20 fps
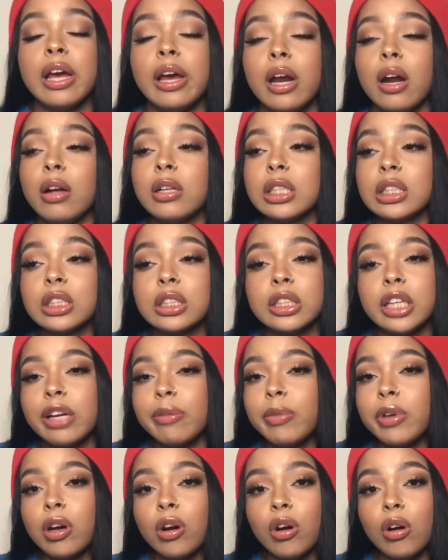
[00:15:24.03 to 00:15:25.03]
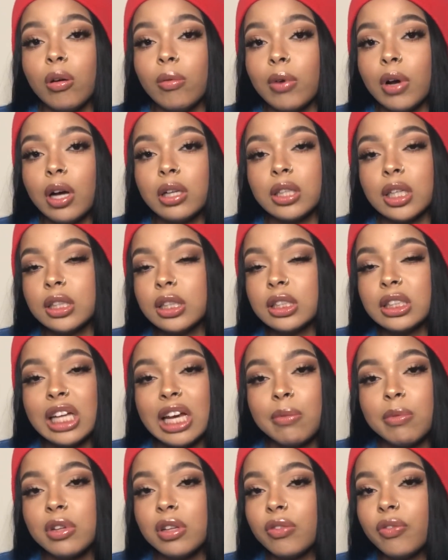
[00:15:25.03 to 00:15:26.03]
And I was like, just take me home. I was like, just
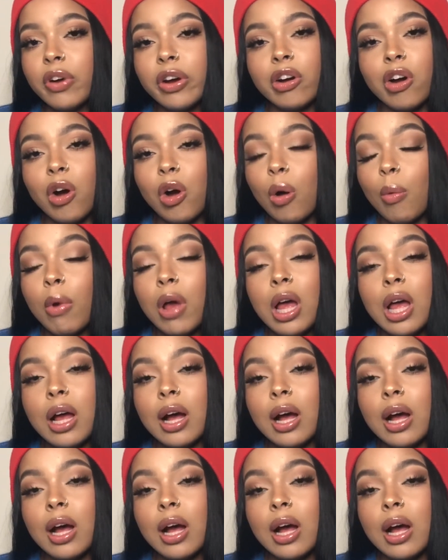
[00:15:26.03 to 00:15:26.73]
take me the fuck home.